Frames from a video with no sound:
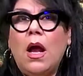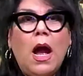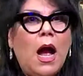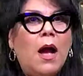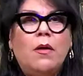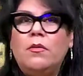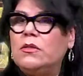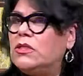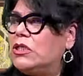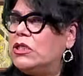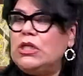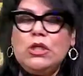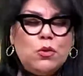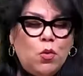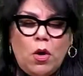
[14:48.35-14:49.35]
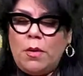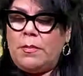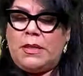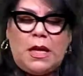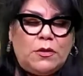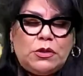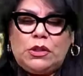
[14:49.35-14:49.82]
I was lukewarm and
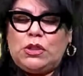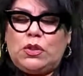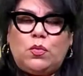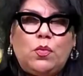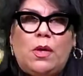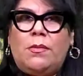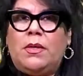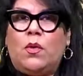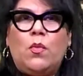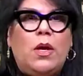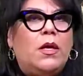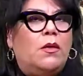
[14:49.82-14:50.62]
I was swimming around.